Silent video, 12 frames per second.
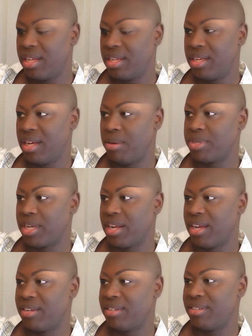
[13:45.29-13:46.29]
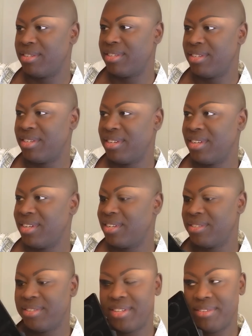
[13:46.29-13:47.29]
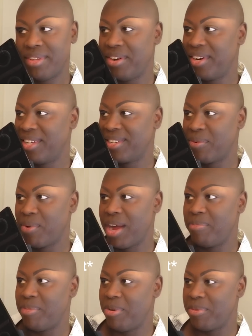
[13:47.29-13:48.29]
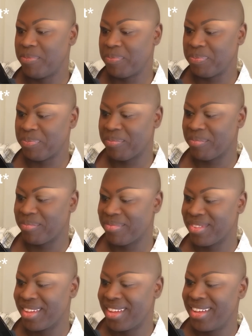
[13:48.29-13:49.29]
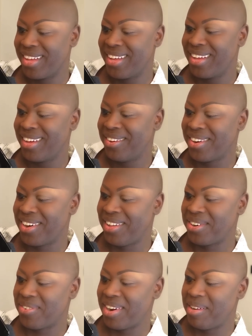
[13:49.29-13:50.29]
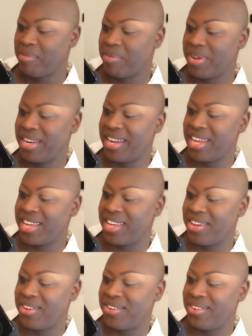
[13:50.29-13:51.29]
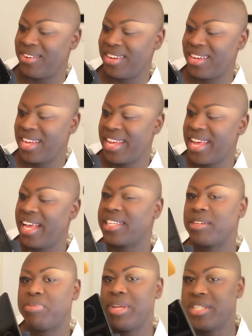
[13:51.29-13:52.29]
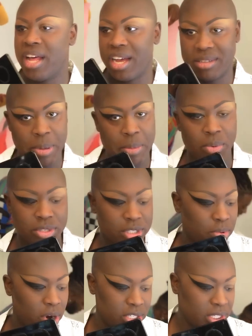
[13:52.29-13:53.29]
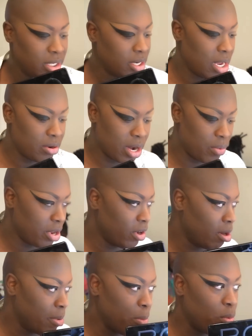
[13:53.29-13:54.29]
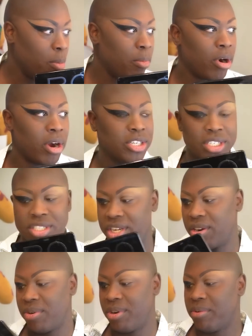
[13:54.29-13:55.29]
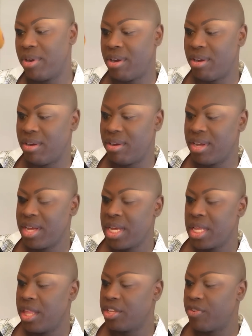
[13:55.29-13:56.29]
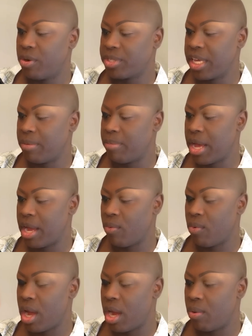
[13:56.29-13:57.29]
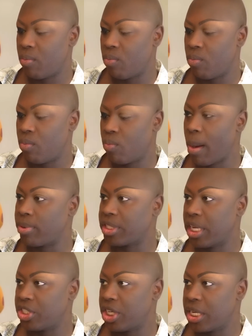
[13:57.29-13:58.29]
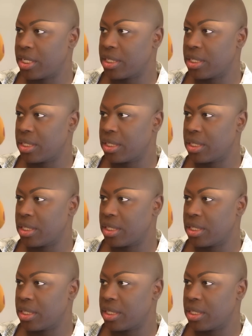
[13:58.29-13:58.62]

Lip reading: Upside down. There it is. A Rob moment. I call it a Rob moment. Isn't that cute? It says, please not, because people will just barge in. I don't care where you are. People will barge into your room. Aw. This photo was taken by Albert Sanchez.